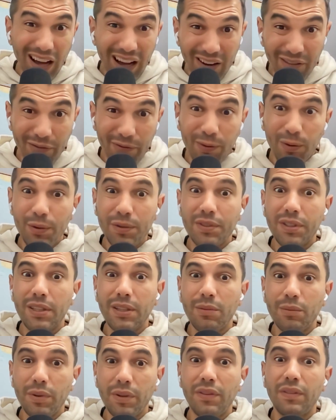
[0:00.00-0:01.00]

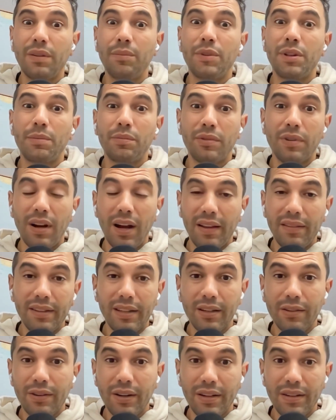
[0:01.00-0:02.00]
Unfortunately, with some of the price
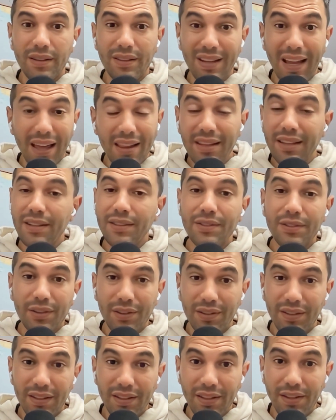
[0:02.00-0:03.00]
increases and the
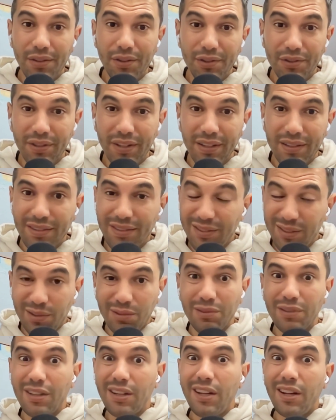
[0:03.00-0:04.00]
uncertainty in the industry, it's
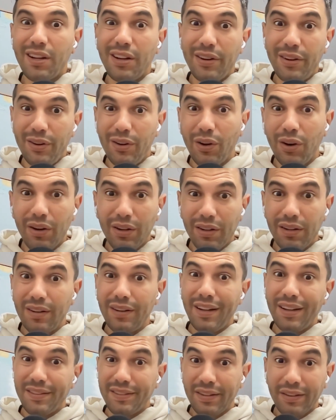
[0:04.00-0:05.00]
still not
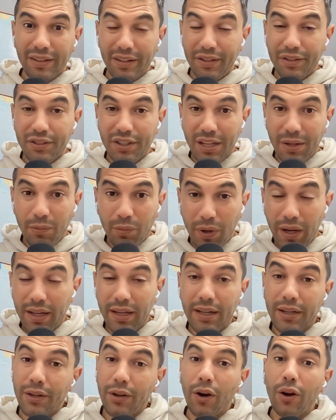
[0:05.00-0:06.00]
necessarily a cheap way
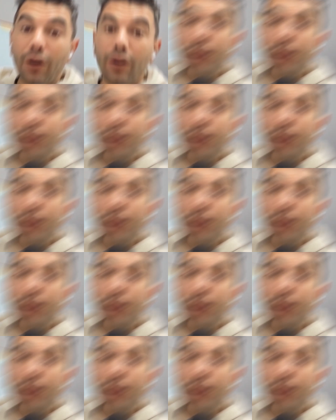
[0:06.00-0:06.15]
to go.